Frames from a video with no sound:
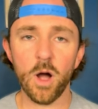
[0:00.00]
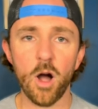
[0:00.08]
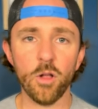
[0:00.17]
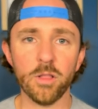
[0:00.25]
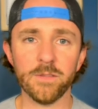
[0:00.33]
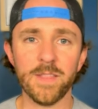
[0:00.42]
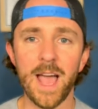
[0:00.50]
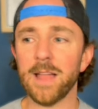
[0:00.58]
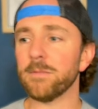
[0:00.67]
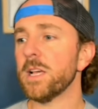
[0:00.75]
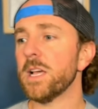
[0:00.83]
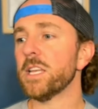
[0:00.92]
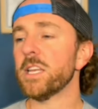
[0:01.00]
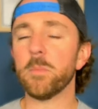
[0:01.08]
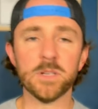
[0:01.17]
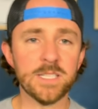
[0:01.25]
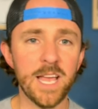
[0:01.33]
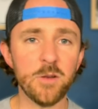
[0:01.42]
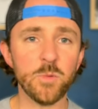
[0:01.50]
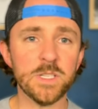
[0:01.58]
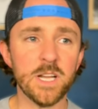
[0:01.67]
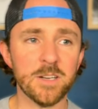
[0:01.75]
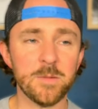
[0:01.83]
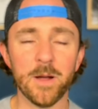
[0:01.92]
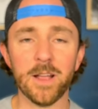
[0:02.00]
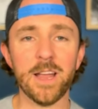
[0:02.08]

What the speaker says: all of that. Number 10, we talked about